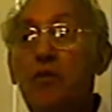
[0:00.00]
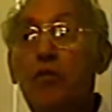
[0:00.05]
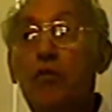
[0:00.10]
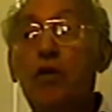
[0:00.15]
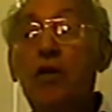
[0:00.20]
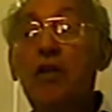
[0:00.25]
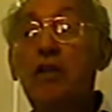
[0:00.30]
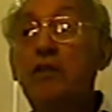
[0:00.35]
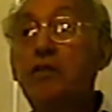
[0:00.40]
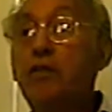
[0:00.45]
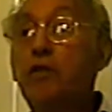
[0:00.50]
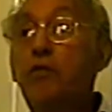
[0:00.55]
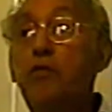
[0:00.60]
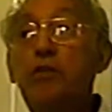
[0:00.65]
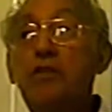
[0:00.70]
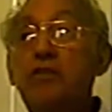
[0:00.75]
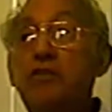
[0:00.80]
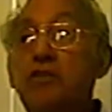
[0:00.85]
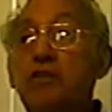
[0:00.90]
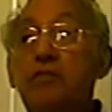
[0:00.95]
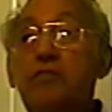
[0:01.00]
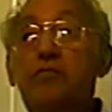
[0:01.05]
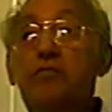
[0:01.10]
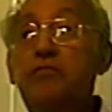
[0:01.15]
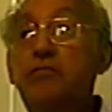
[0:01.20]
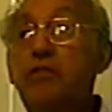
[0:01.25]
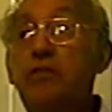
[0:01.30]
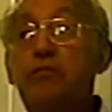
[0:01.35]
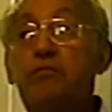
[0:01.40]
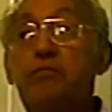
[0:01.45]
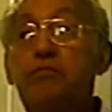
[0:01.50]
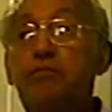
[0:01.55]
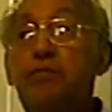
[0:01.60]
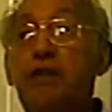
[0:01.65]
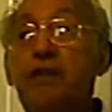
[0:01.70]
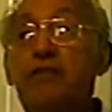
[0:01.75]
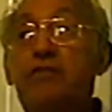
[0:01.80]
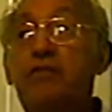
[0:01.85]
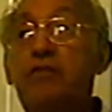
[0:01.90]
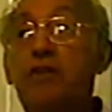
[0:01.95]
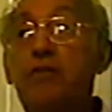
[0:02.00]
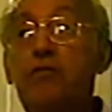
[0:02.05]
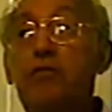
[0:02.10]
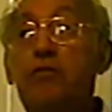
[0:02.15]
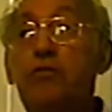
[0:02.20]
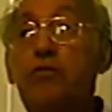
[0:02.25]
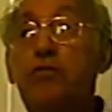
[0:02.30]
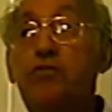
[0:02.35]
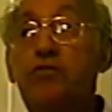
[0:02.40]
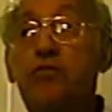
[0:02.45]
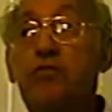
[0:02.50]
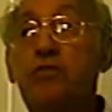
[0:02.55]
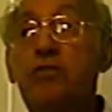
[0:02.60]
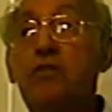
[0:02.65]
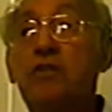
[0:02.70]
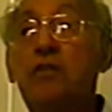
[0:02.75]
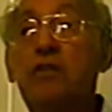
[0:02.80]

well, there was a big revolution.